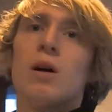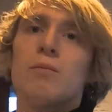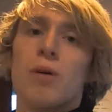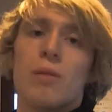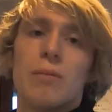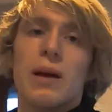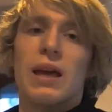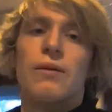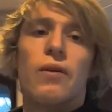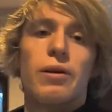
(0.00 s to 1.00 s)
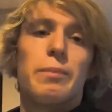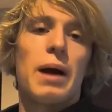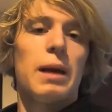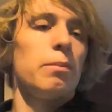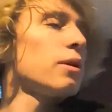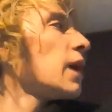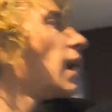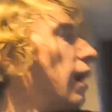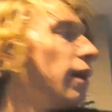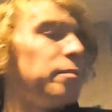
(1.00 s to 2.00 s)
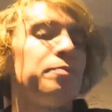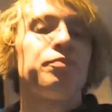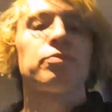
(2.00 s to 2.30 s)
Probably making it very bad, but as